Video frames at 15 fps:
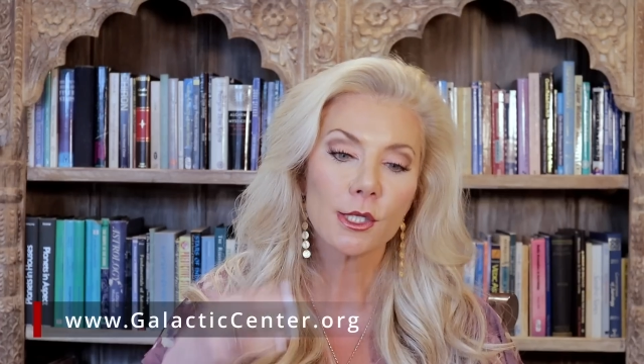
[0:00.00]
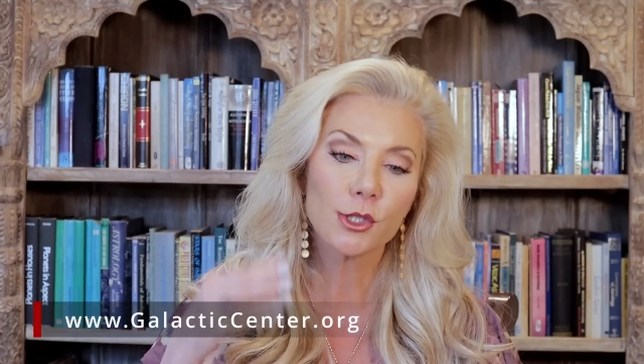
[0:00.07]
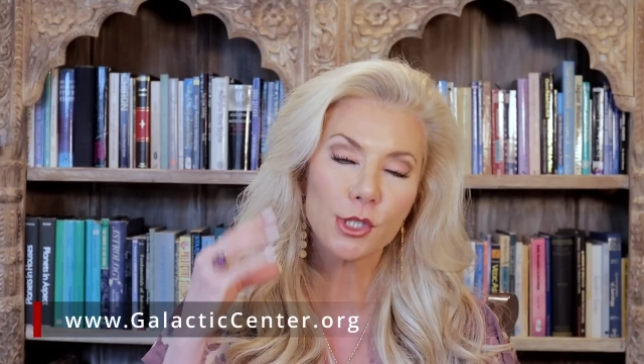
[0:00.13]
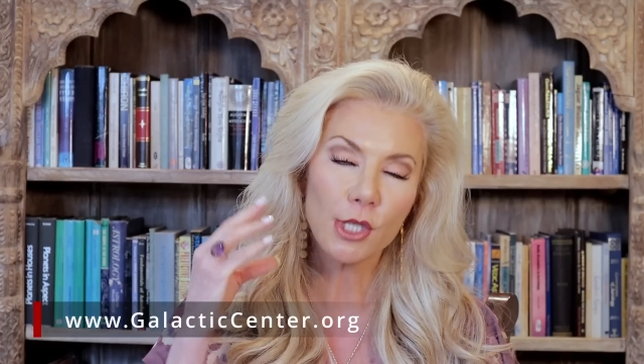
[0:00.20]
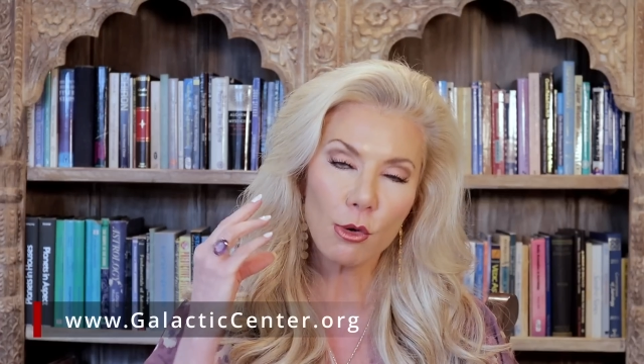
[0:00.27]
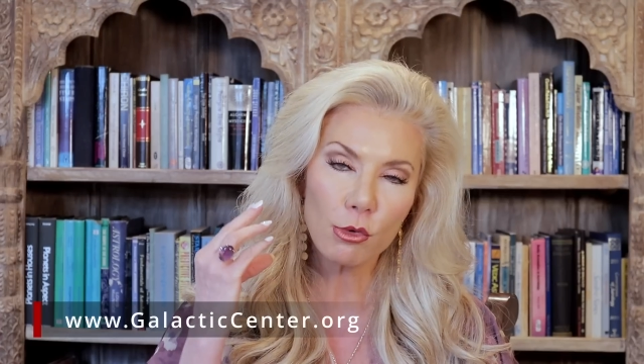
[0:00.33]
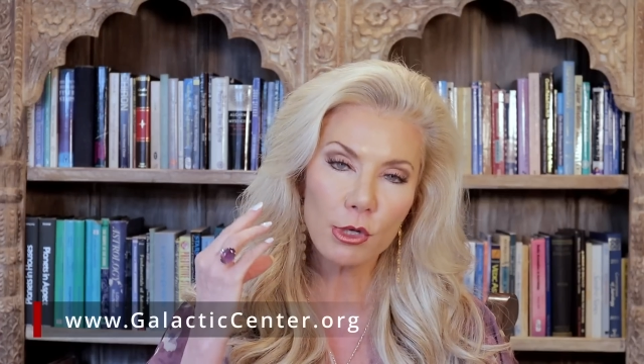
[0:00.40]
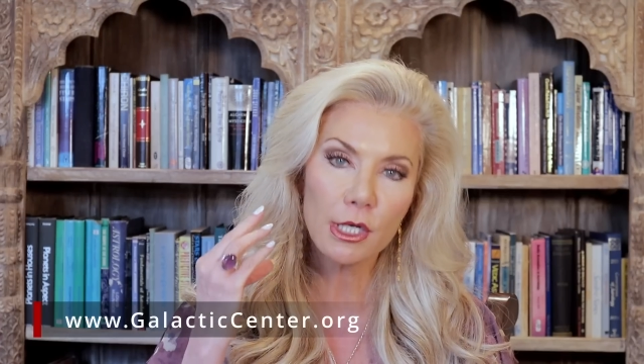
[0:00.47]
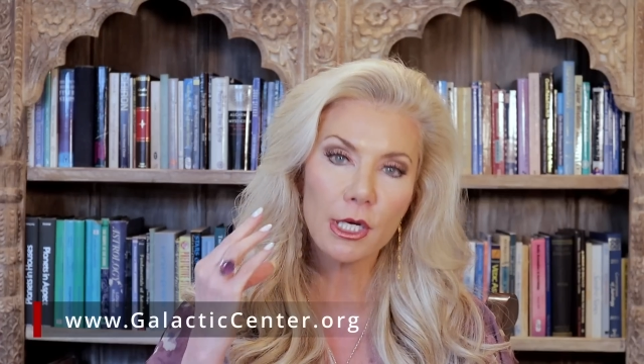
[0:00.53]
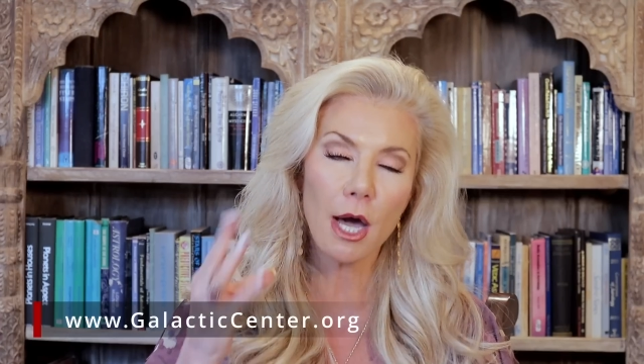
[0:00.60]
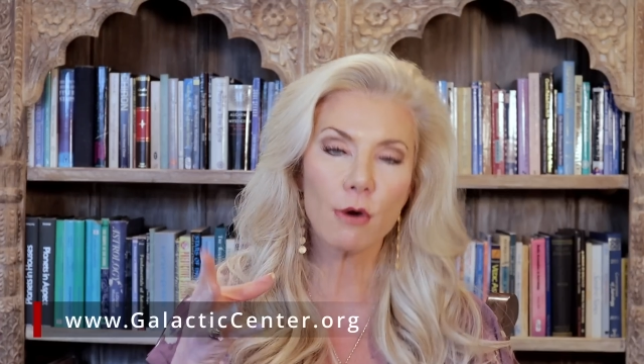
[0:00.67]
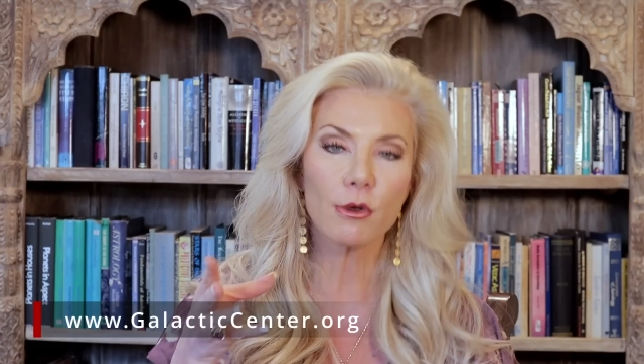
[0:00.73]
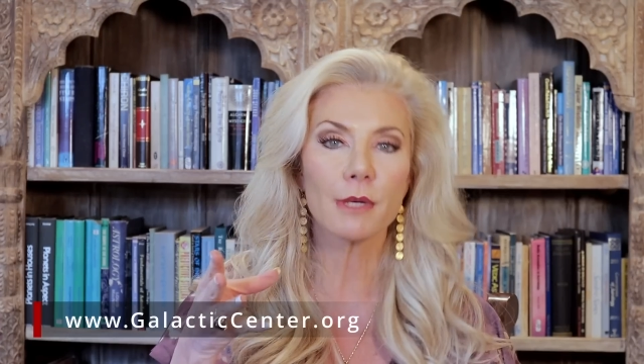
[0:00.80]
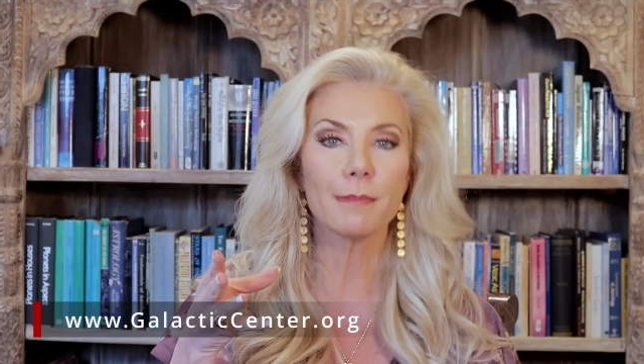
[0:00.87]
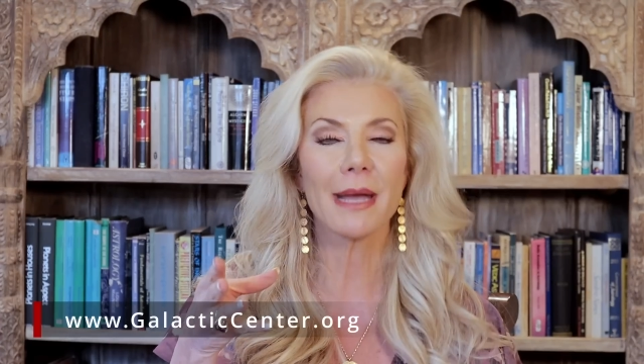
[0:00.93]
So
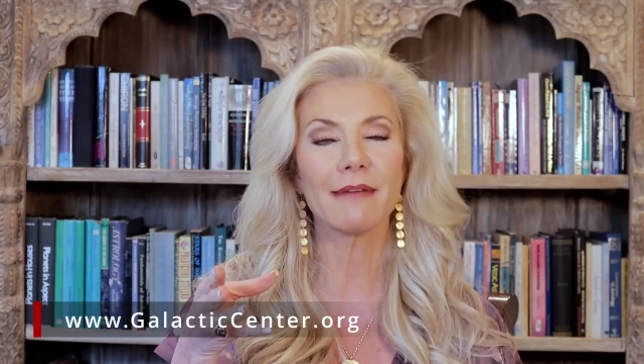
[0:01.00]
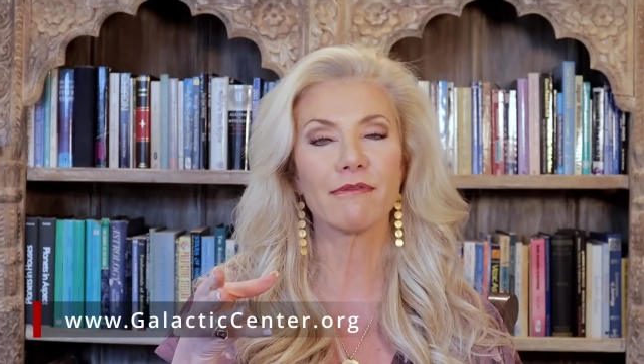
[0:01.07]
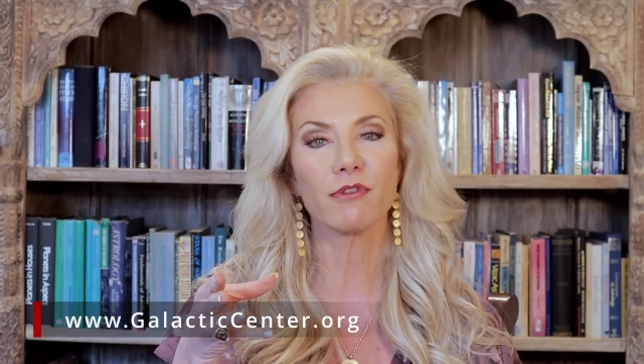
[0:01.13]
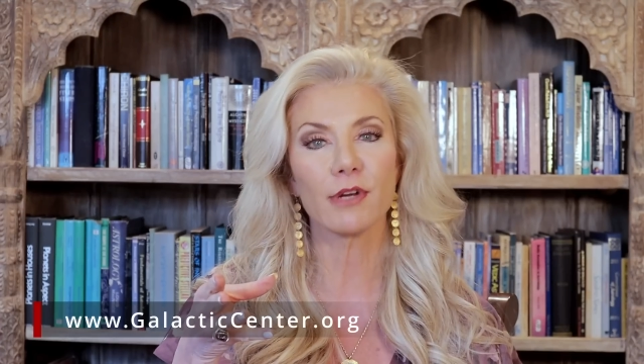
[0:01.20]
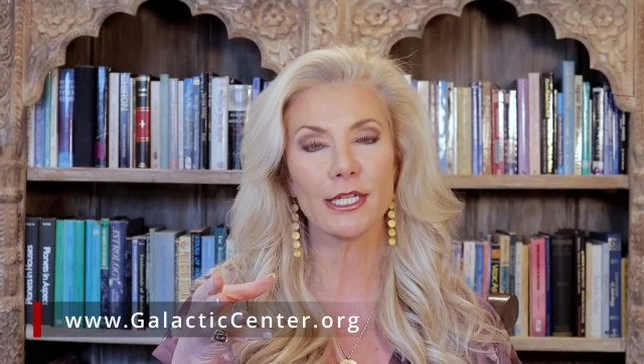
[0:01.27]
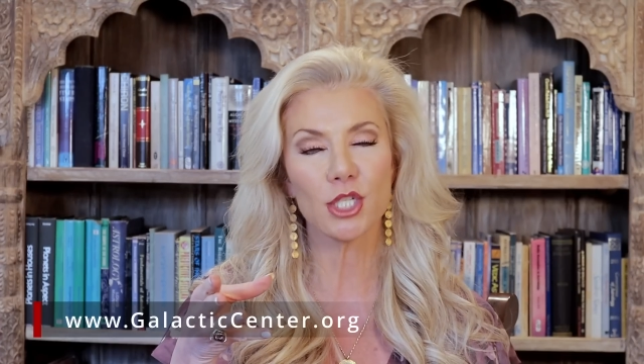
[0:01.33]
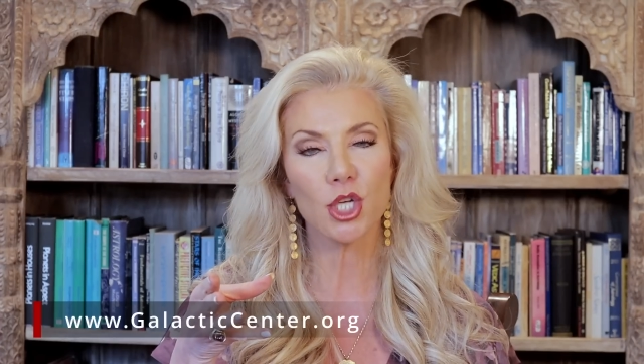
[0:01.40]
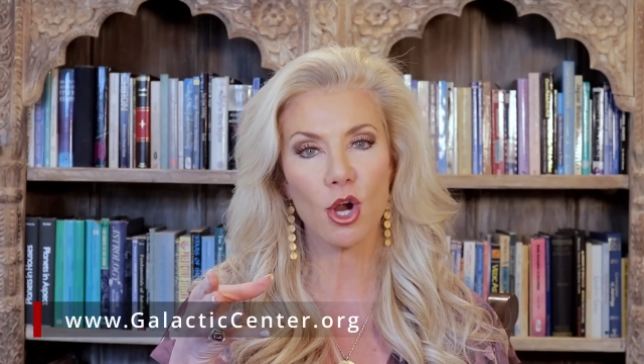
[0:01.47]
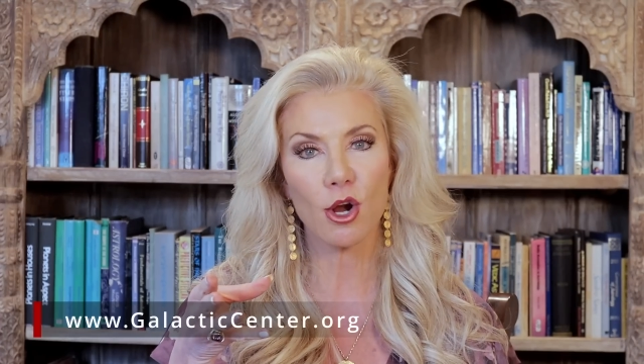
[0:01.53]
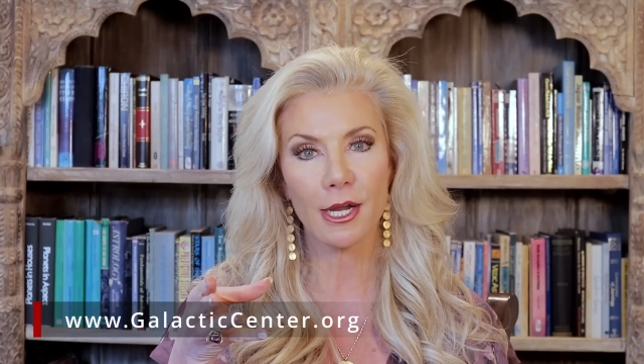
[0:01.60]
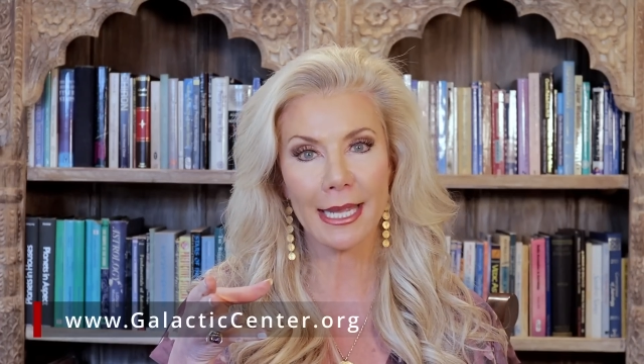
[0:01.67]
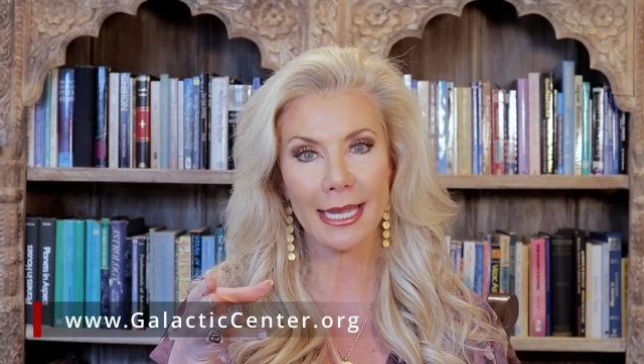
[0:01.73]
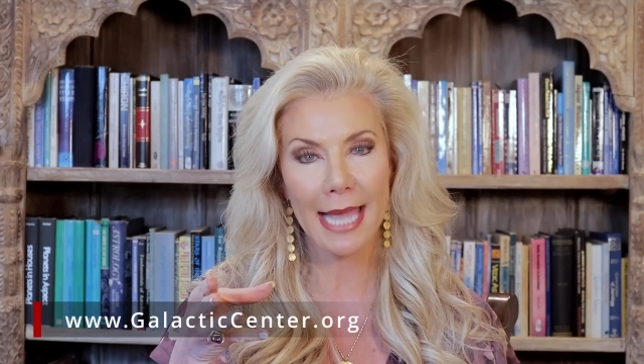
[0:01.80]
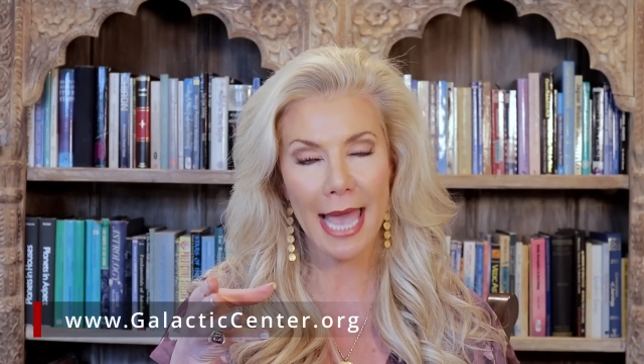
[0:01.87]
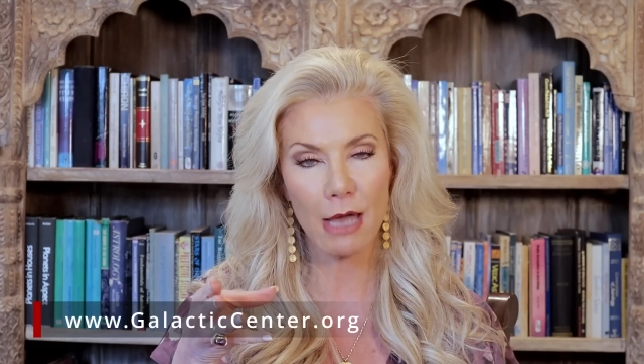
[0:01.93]
go to my free
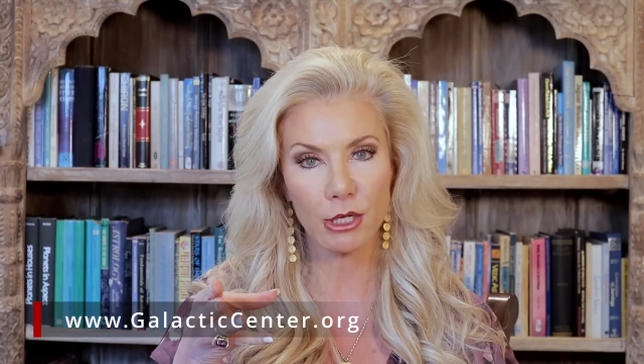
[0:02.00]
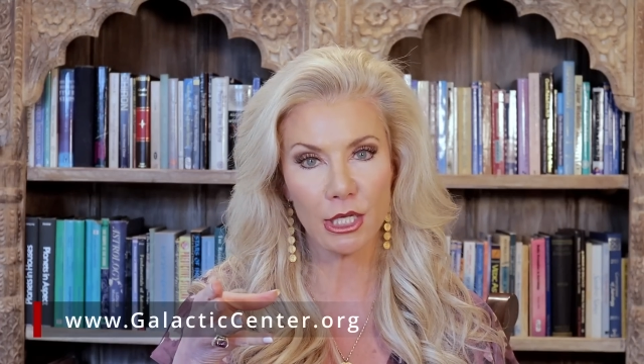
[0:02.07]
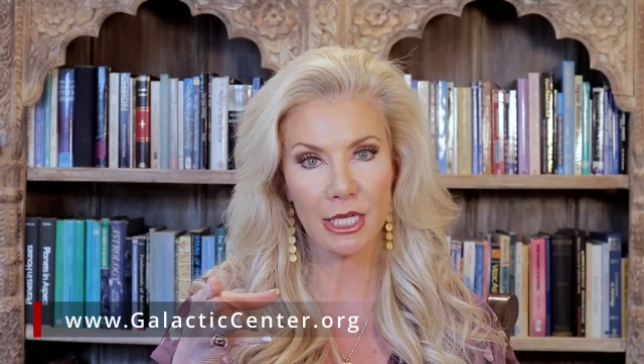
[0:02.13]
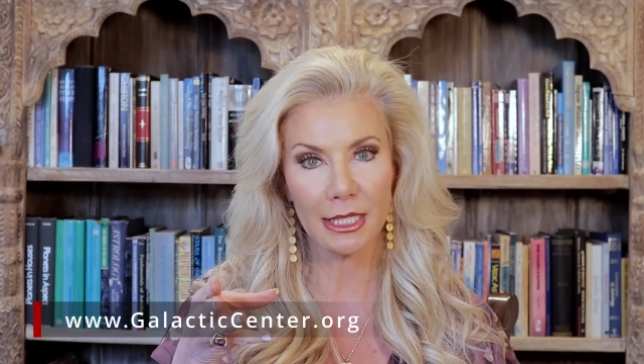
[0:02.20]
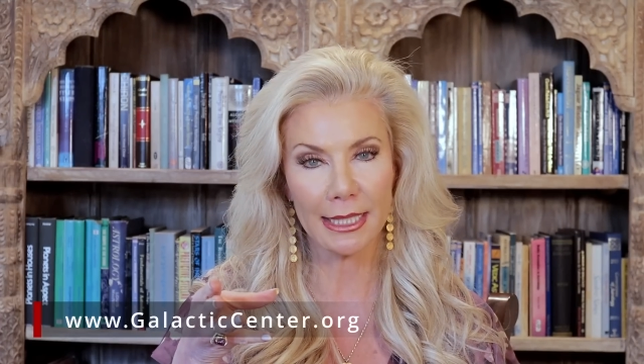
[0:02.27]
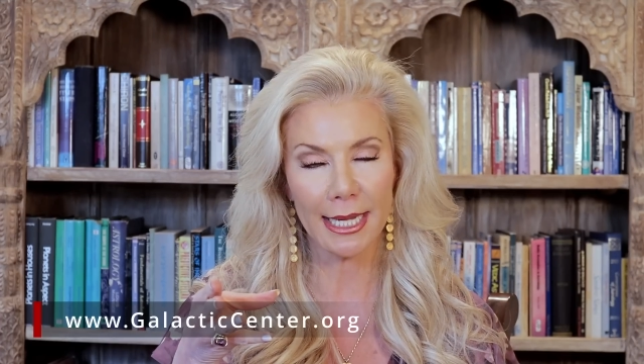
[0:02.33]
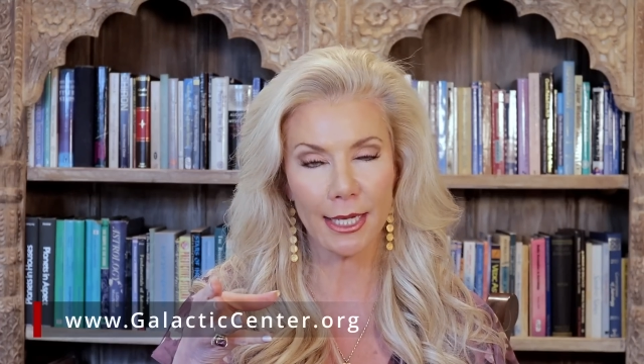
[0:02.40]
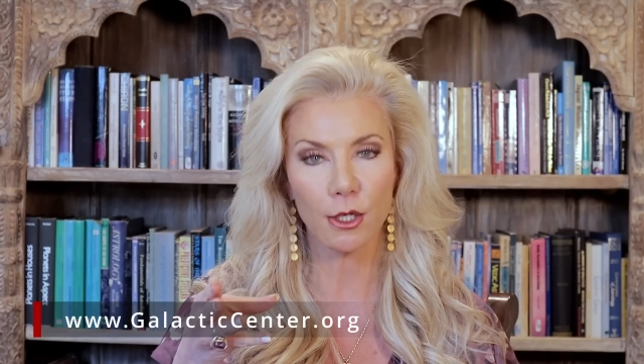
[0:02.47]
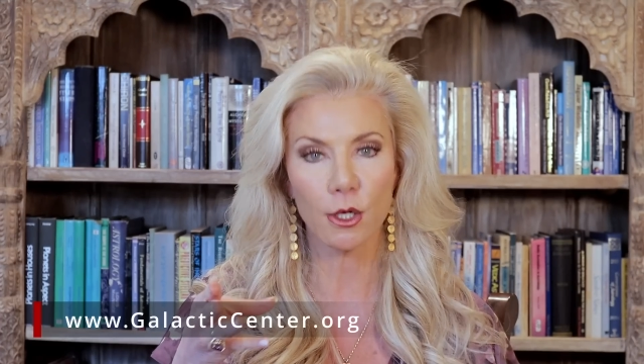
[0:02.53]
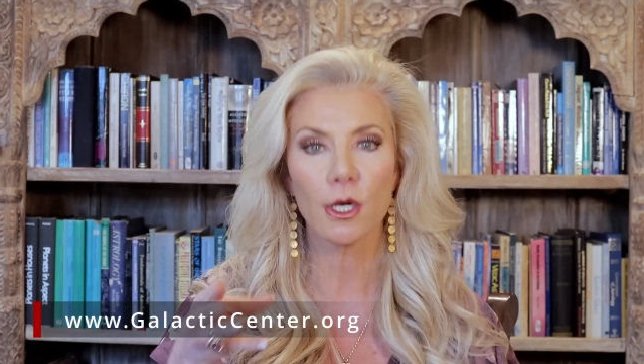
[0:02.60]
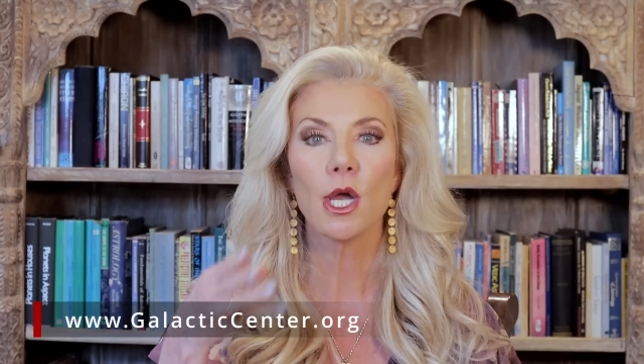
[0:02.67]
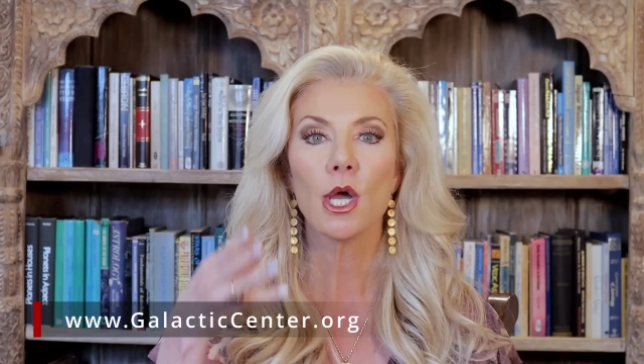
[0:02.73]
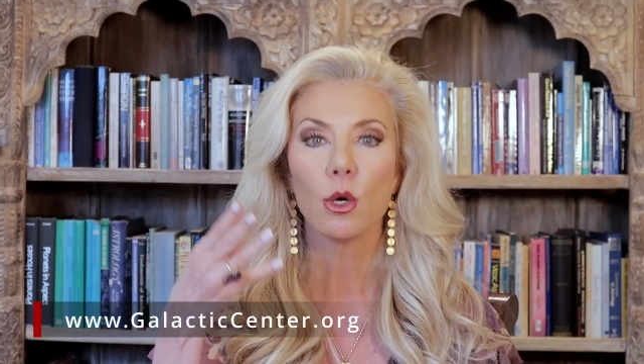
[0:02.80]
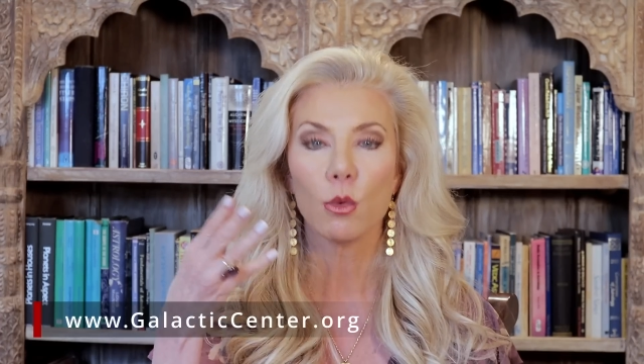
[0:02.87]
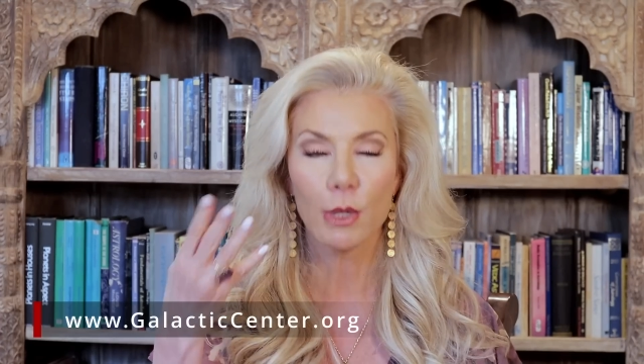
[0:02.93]
chart calculator,